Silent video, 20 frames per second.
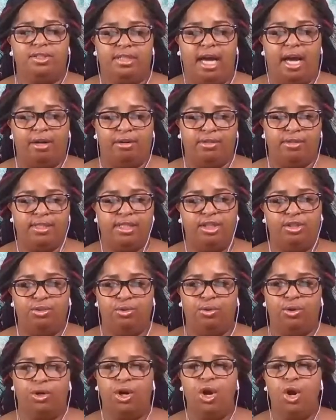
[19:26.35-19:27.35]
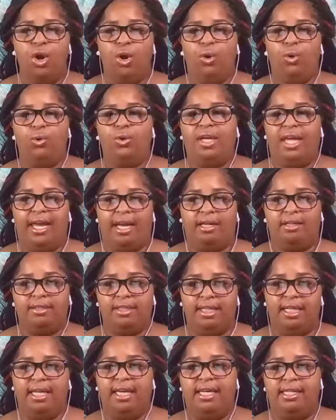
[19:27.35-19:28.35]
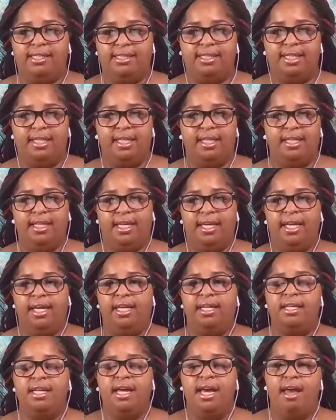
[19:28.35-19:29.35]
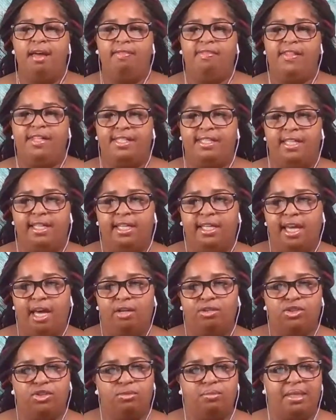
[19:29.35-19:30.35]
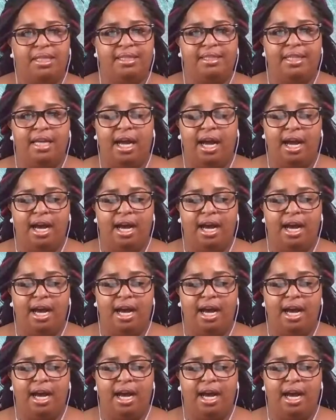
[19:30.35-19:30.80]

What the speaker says: Donald Sindor, who currently is sitting in the city councilman,